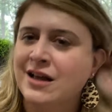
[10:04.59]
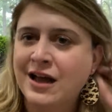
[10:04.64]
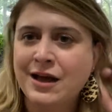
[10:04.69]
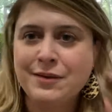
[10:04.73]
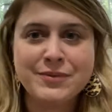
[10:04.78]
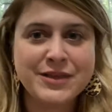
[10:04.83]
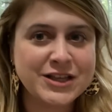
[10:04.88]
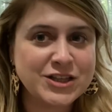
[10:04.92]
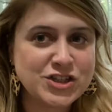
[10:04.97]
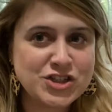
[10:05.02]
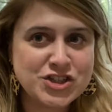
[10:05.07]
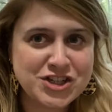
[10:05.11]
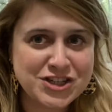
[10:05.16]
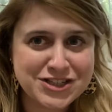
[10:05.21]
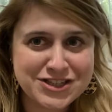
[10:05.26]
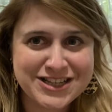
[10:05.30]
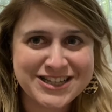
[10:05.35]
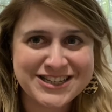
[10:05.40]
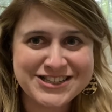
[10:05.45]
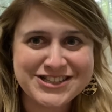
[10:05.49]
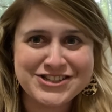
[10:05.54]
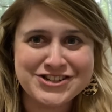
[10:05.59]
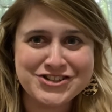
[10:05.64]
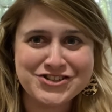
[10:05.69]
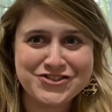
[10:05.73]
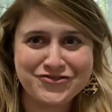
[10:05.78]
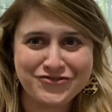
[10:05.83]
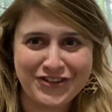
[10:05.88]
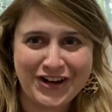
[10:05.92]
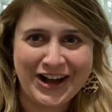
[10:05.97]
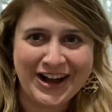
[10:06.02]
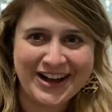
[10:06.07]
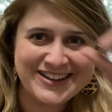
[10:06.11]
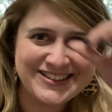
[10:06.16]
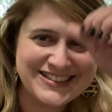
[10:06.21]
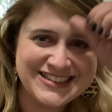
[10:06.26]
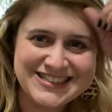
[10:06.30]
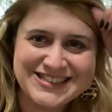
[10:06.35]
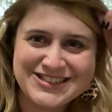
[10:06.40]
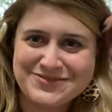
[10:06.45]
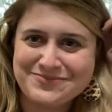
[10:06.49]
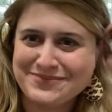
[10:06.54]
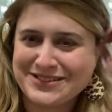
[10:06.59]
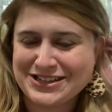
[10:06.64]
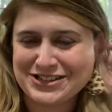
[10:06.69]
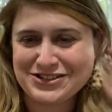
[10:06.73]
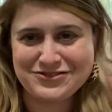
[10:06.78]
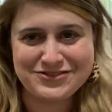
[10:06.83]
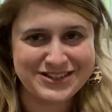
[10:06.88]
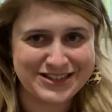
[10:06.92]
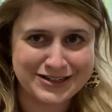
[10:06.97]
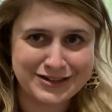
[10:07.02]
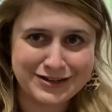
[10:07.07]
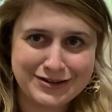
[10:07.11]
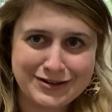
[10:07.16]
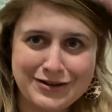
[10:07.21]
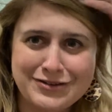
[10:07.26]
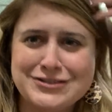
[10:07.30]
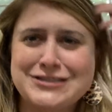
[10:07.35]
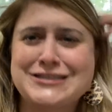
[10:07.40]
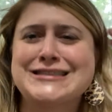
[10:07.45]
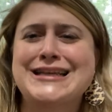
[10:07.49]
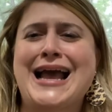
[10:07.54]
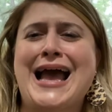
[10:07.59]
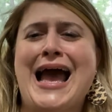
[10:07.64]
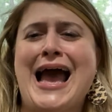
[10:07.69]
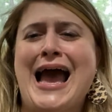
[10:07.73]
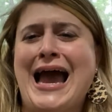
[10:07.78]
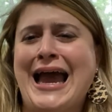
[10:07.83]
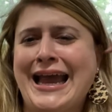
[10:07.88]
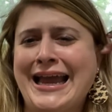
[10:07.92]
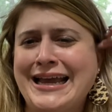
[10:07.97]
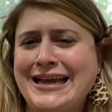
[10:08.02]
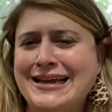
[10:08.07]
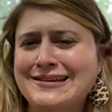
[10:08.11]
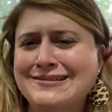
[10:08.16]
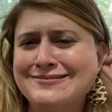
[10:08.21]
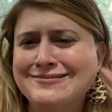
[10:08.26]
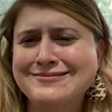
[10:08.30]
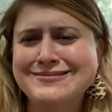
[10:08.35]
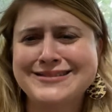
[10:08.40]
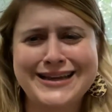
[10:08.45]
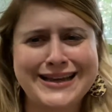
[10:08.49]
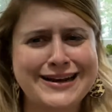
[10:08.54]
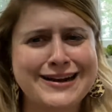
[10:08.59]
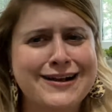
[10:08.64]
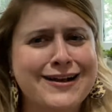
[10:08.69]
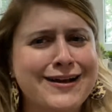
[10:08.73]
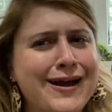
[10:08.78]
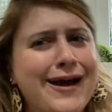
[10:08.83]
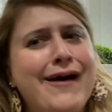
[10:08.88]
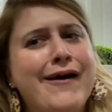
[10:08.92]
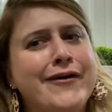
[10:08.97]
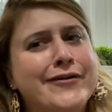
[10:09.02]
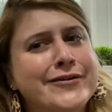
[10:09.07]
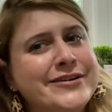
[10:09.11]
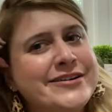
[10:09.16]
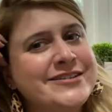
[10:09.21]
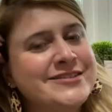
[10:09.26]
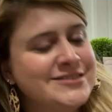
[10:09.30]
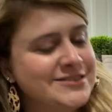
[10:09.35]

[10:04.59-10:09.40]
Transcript: I'm like, just because there's fog doesn't mean you need a coat. She's like, I need a coat.